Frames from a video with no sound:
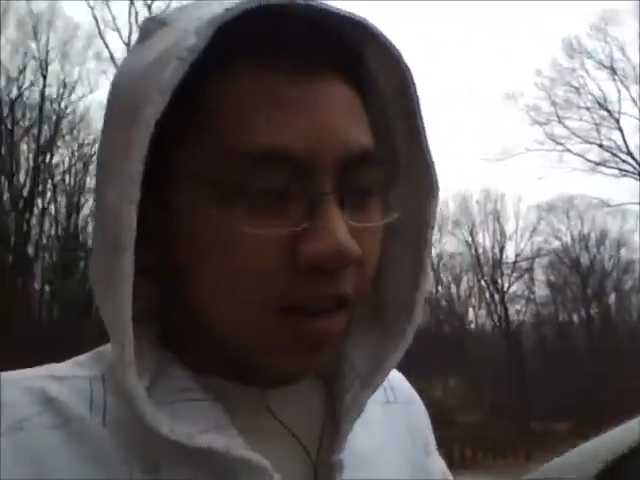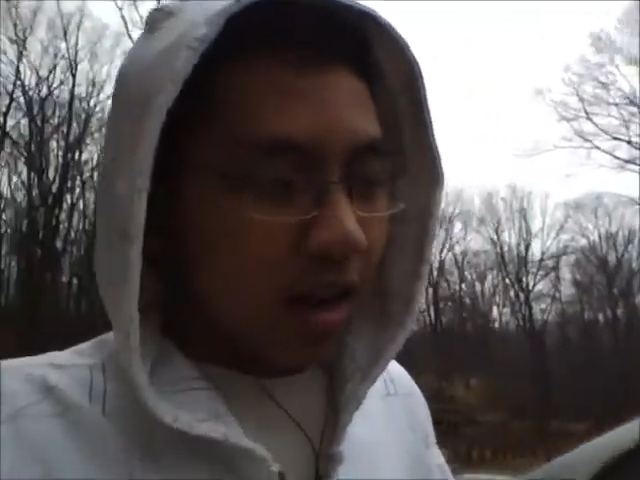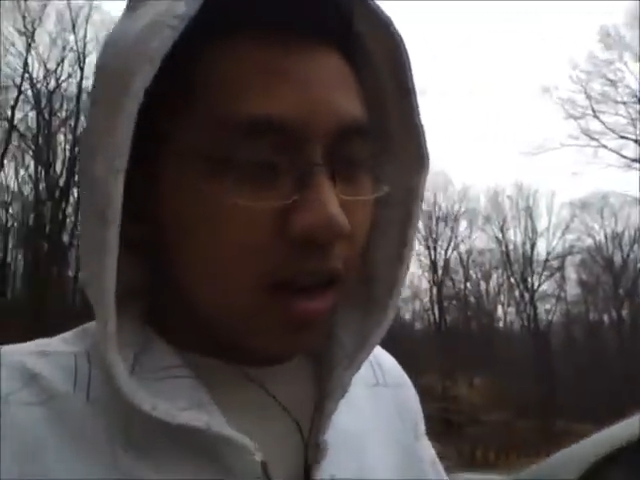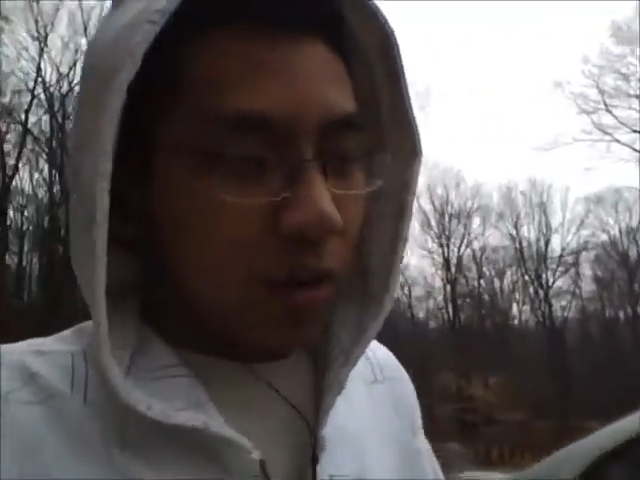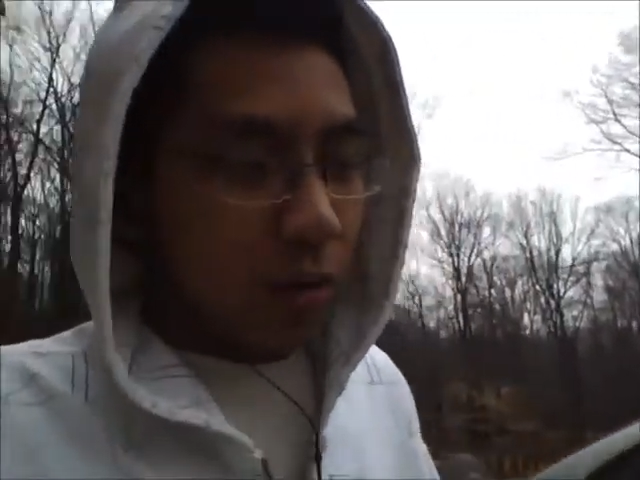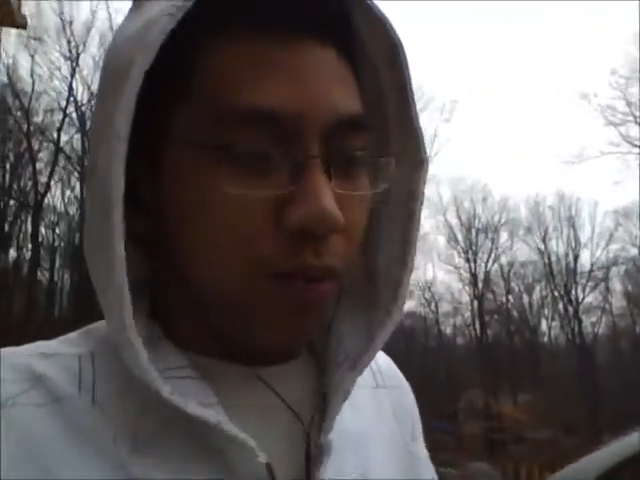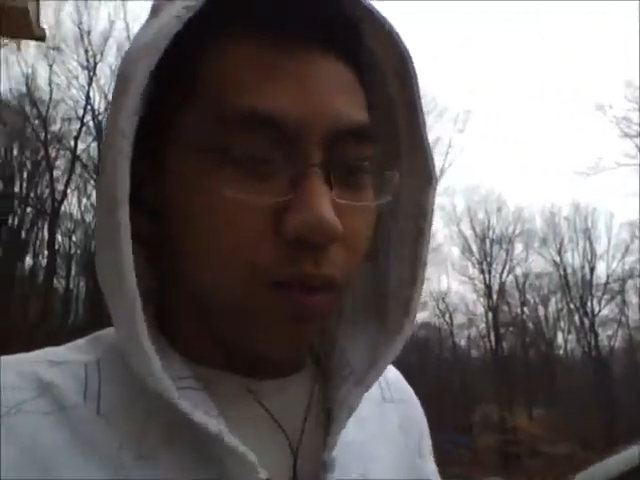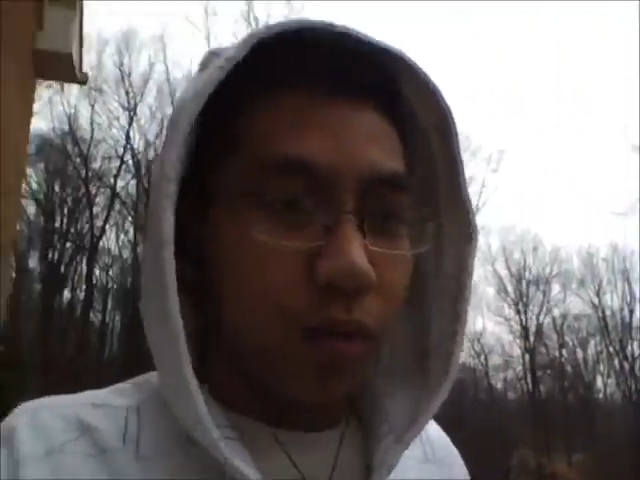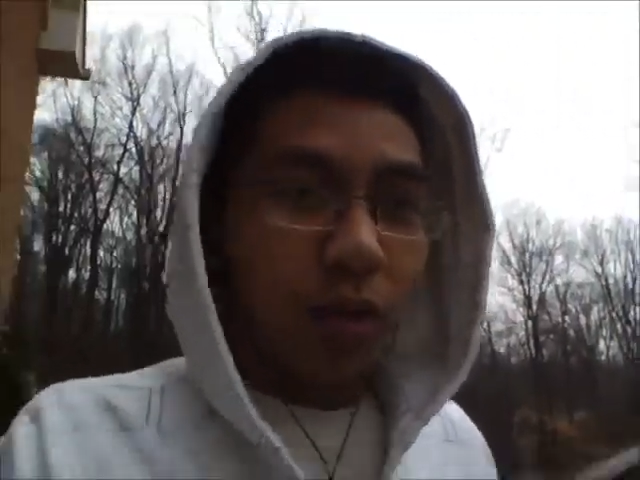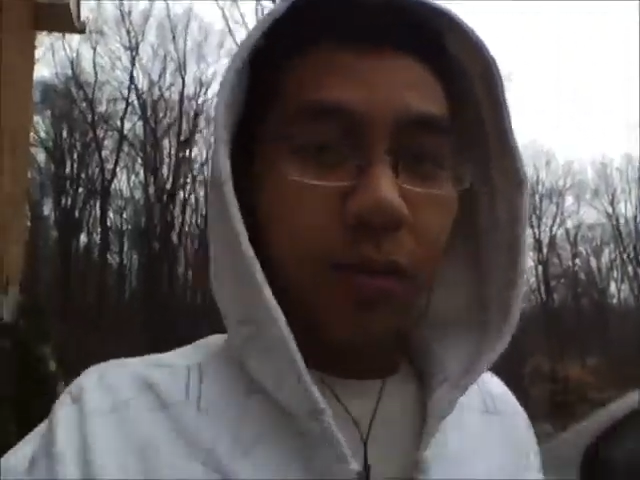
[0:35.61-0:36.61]
I hope
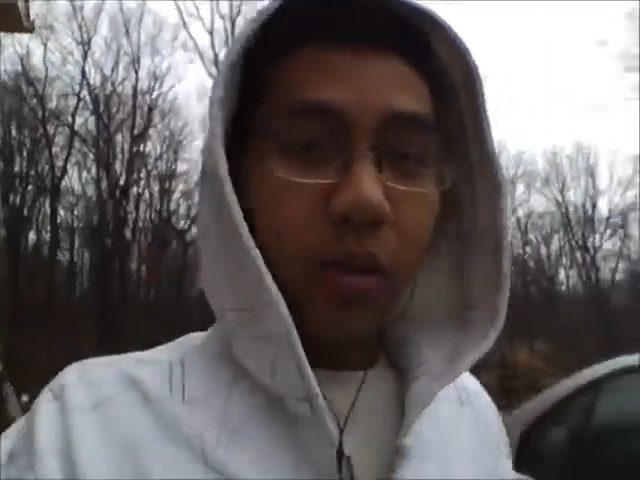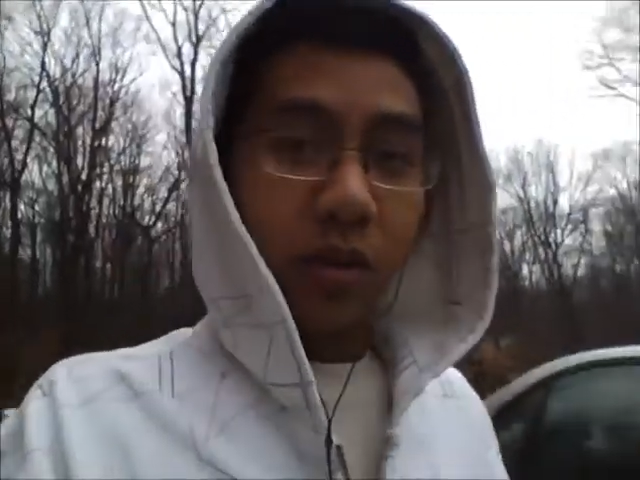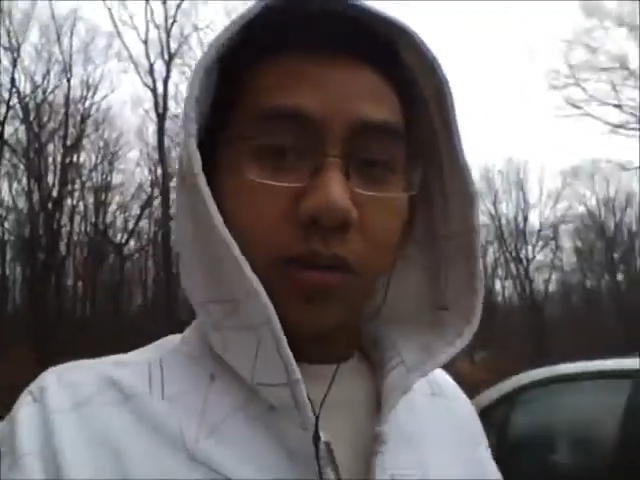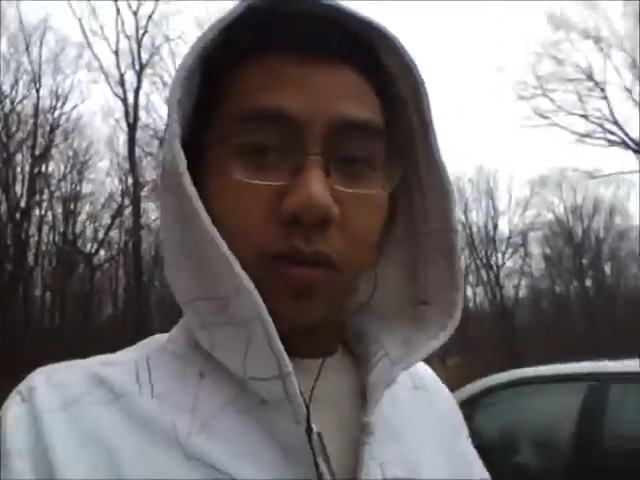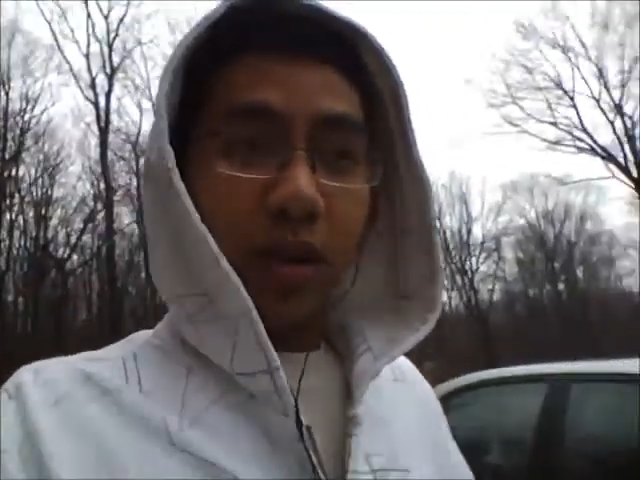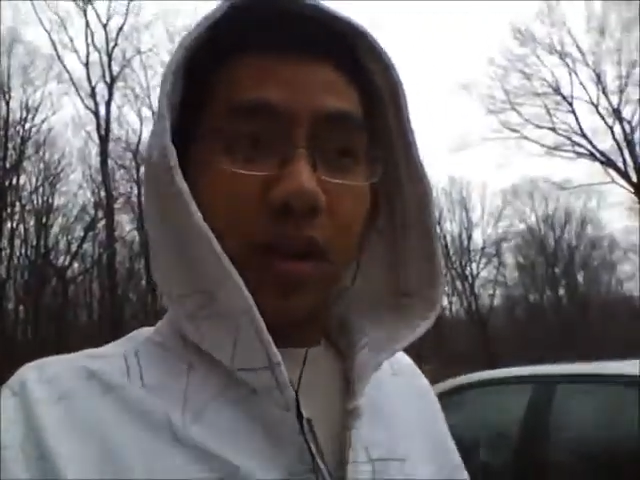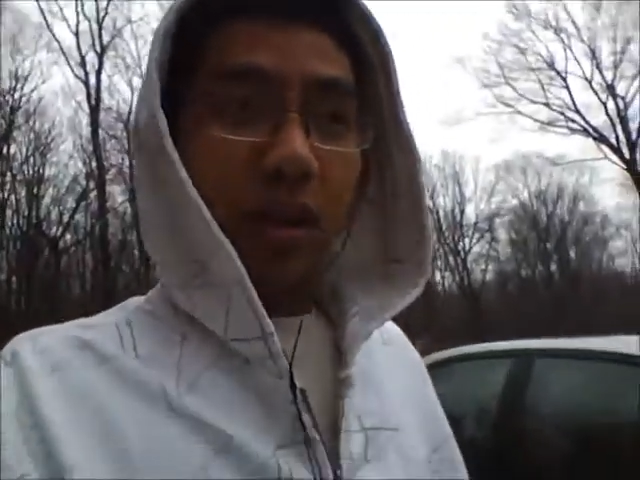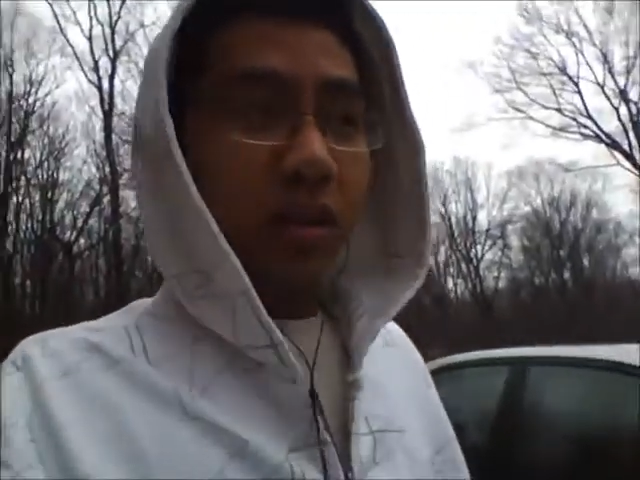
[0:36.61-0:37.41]
you enjoyed part 3.